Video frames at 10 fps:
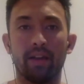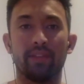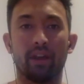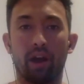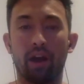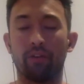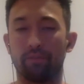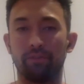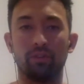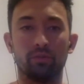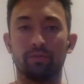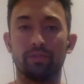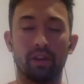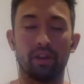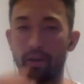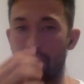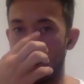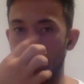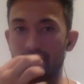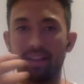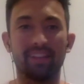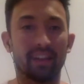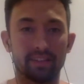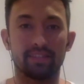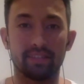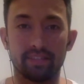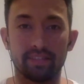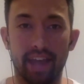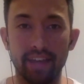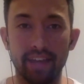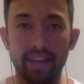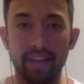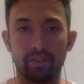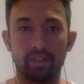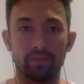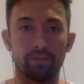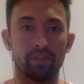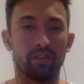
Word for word: there are a few you know um, it does taste a little bit different.